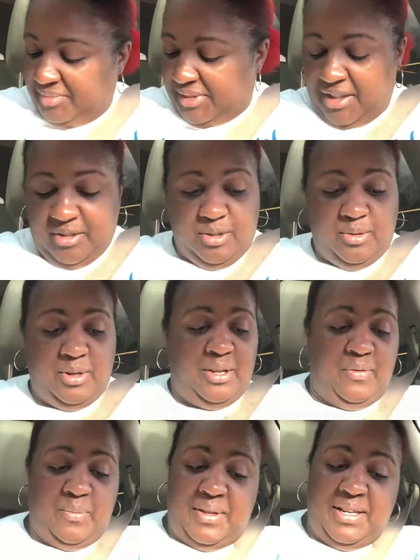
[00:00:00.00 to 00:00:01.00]
there's no
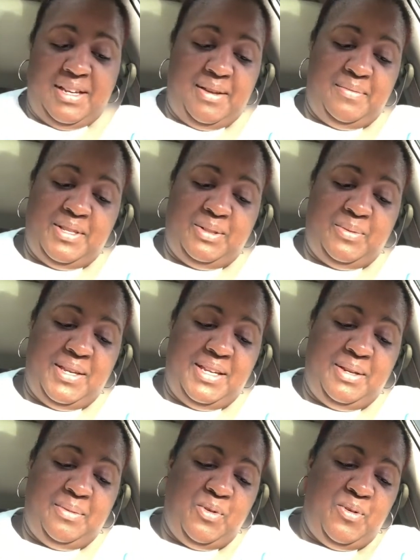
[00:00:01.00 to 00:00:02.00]
need for me to come this way
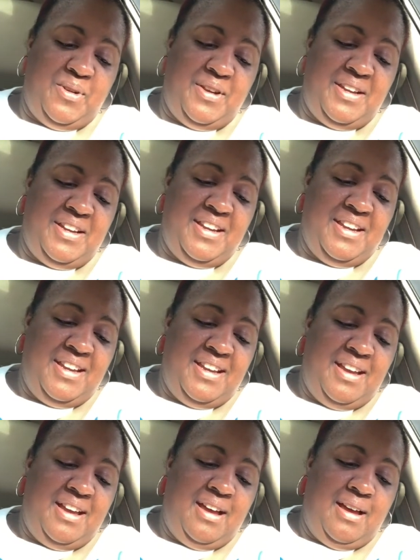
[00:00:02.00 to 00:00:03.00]
anymore
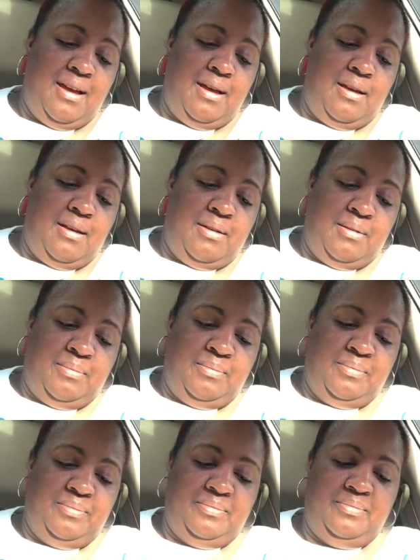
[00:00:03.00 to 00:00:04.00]

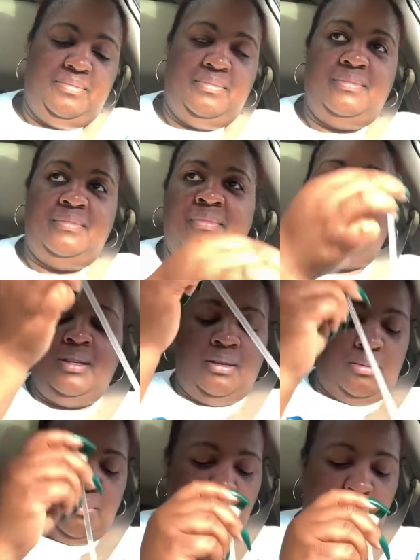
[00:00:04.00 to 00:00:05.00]
um
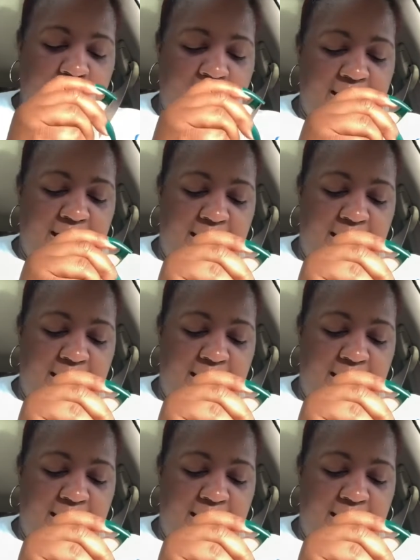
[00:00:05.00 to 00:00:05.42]
but